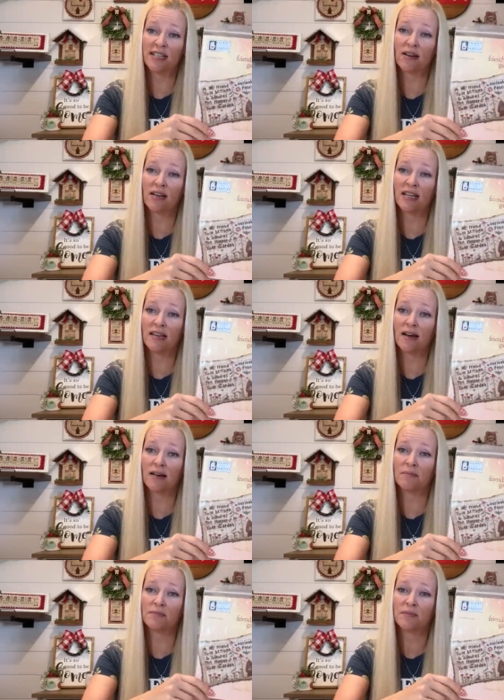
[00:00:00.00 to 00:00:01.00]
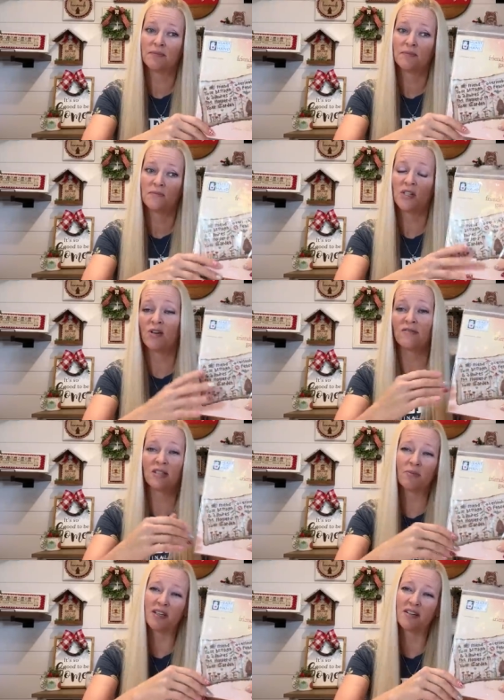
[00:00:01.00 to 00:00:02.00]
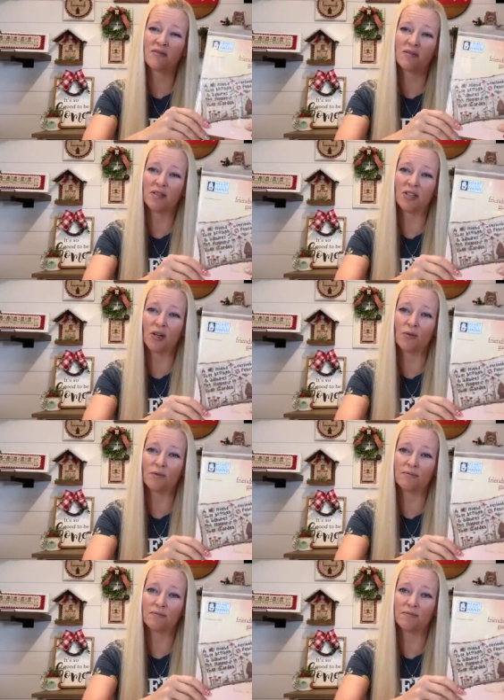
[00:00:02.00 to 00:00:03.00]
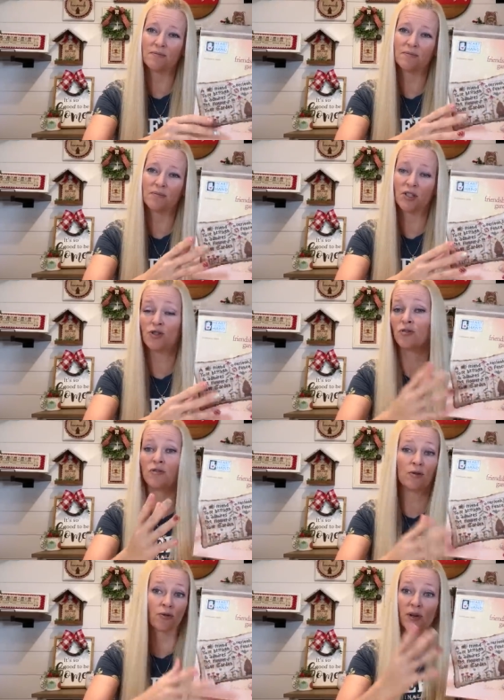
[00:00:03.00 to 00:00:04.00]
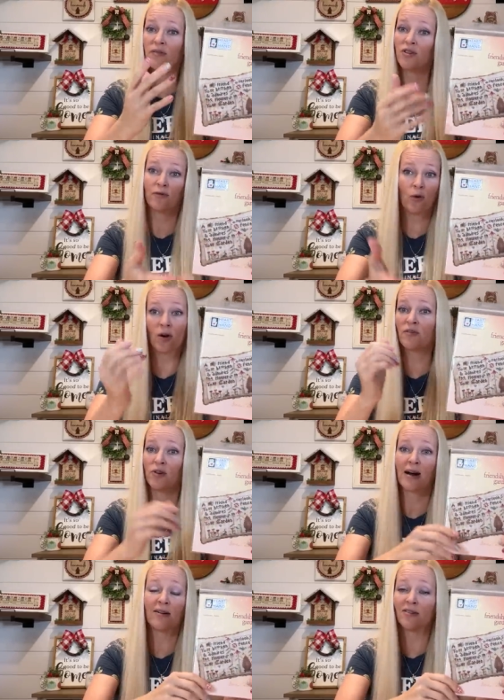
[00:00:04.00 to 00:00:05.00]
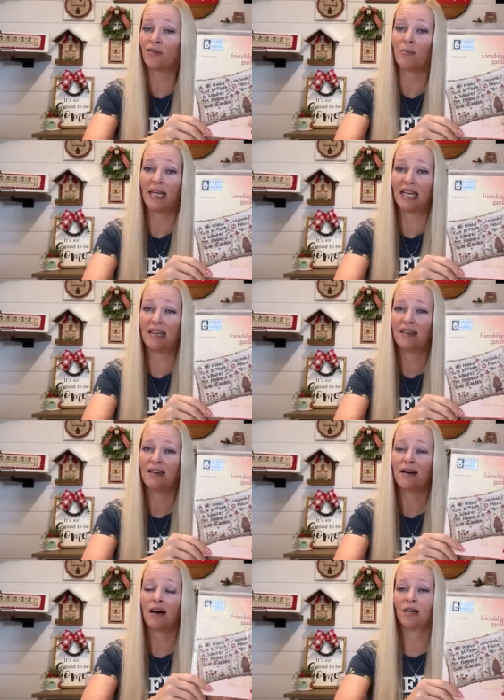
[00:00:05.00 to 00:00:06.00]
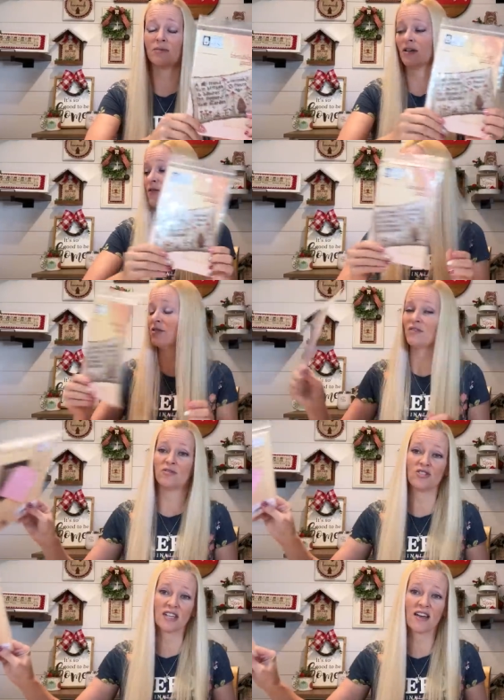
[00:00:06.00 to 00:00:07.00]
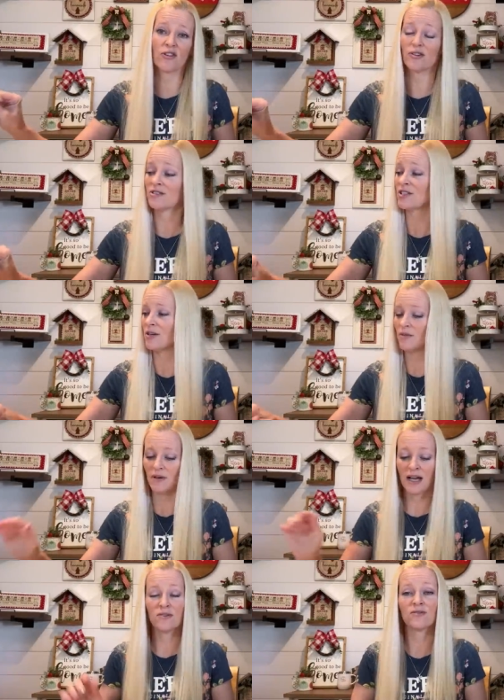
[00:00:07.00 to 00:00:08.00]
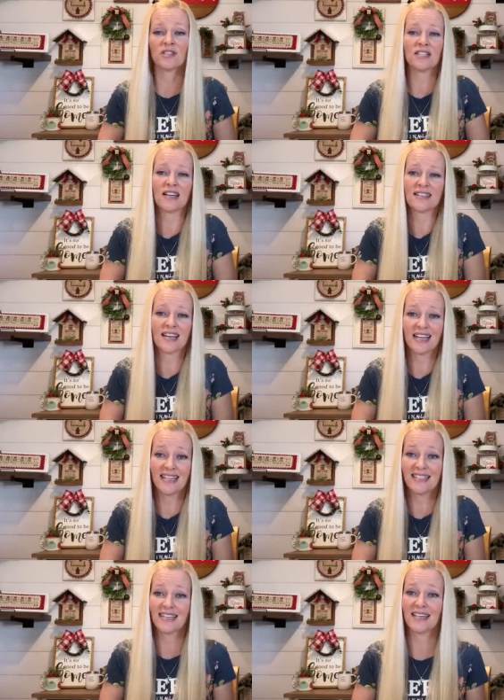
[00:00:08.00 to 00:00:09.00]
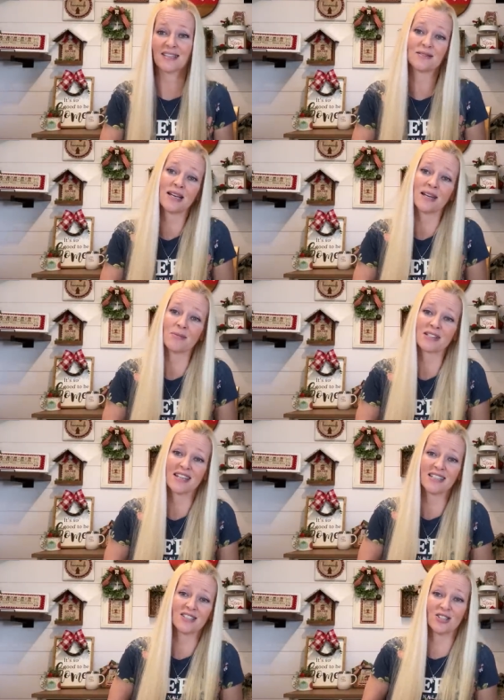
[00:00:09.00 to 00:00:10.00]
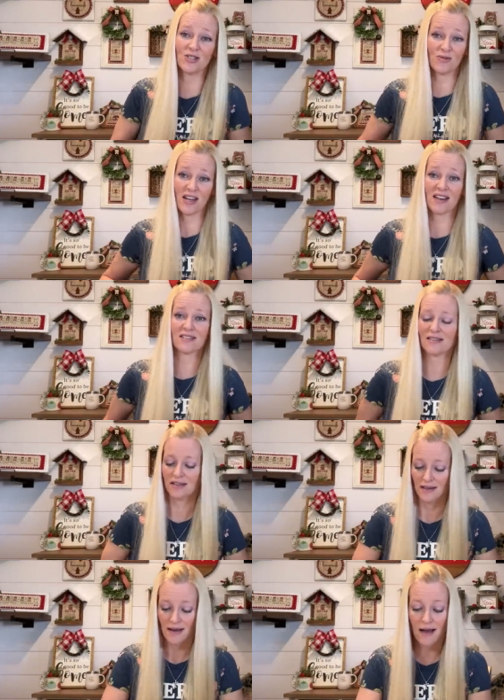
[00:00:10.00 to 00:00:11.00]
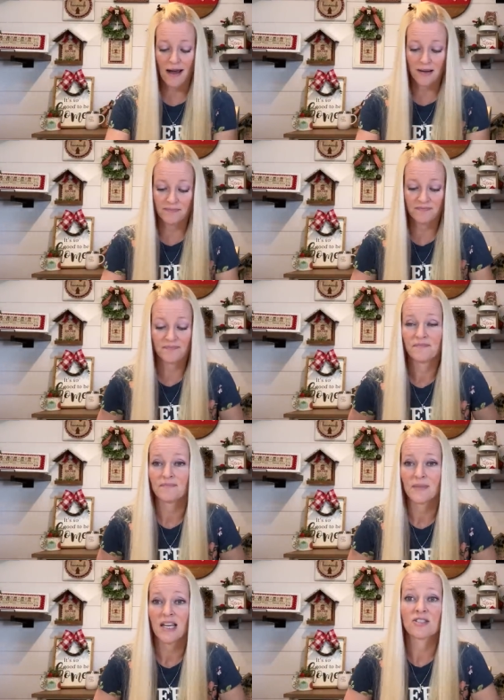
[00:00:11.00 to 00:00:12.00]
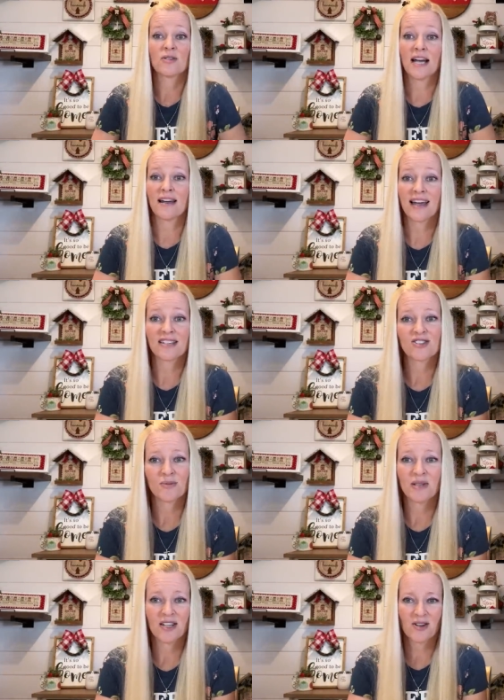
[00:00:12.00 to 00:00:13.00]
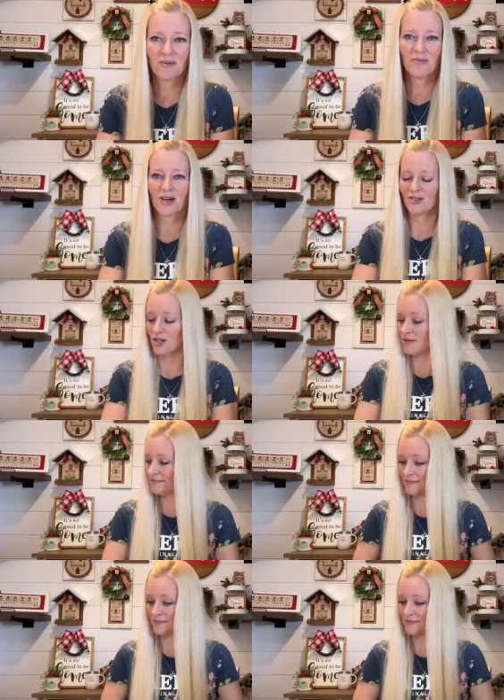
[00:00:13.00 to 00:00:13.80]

in on it, um, then you have something of, you know, the two of you, three of you, four of you, however many um, of all of you together. So I really like that idea and I'm excited to do that. Um, so yeah, Anna should be here in March.